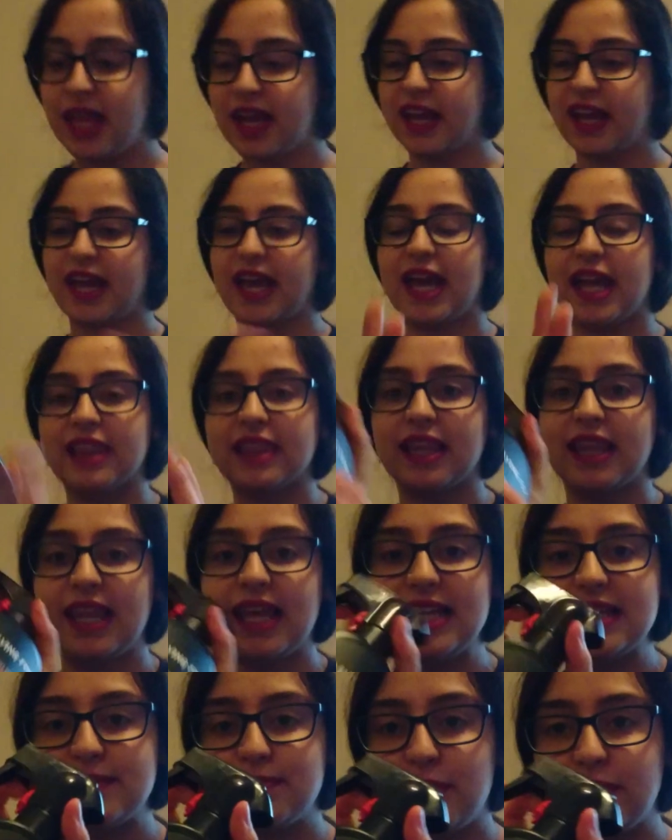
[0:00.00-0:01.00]
Okay,
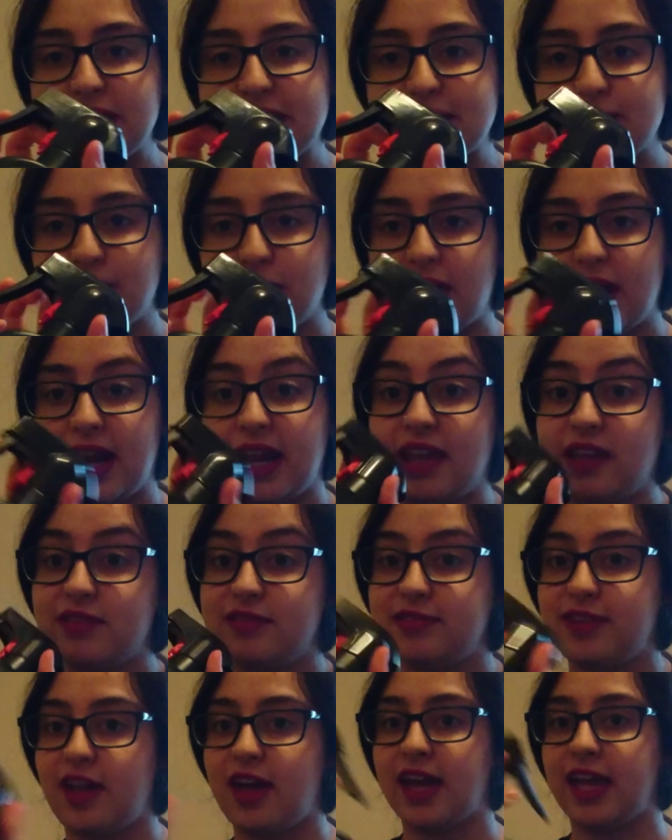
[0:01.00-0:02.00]
last body spray,
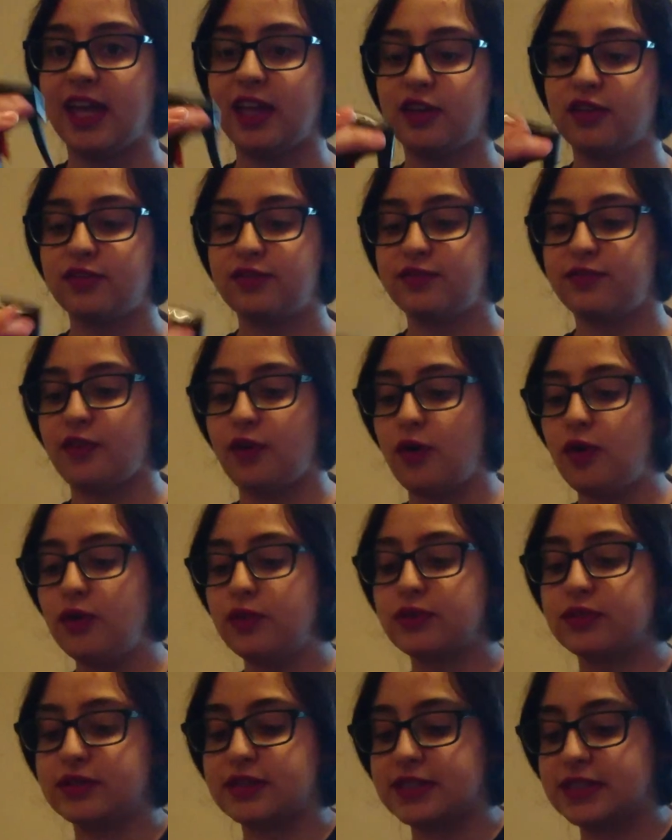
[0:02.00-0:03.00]
Flying
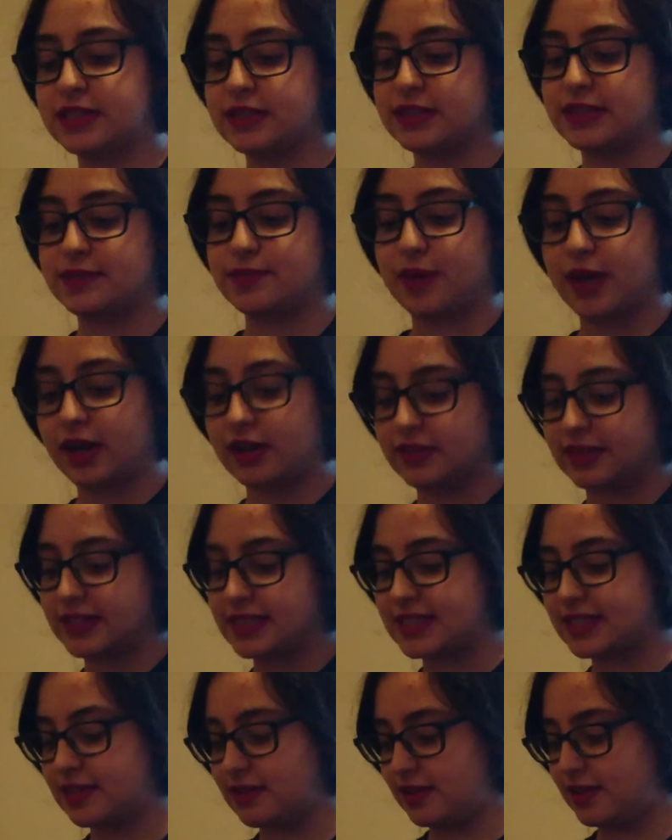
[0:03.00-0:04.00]
Fox. Let's spray it on
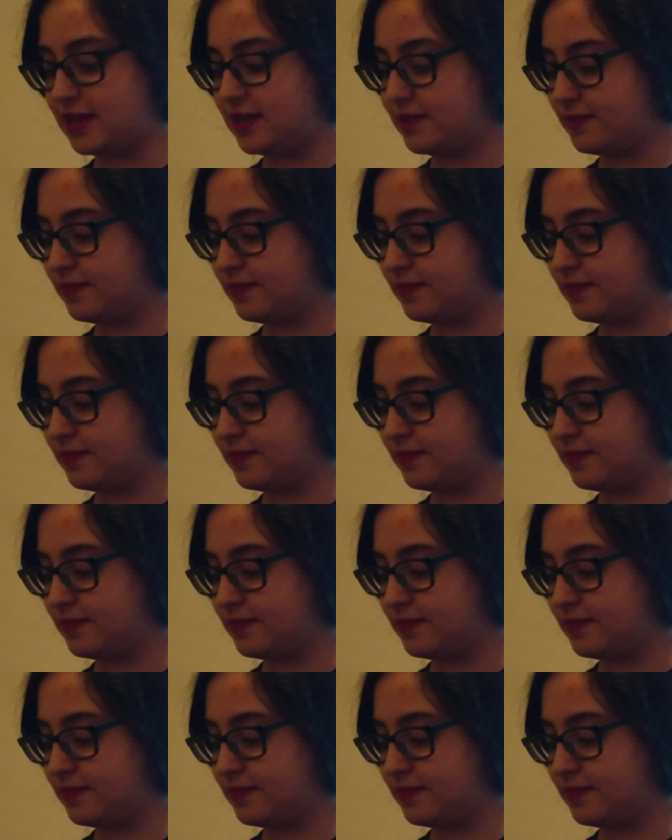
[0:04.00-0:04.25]
this side.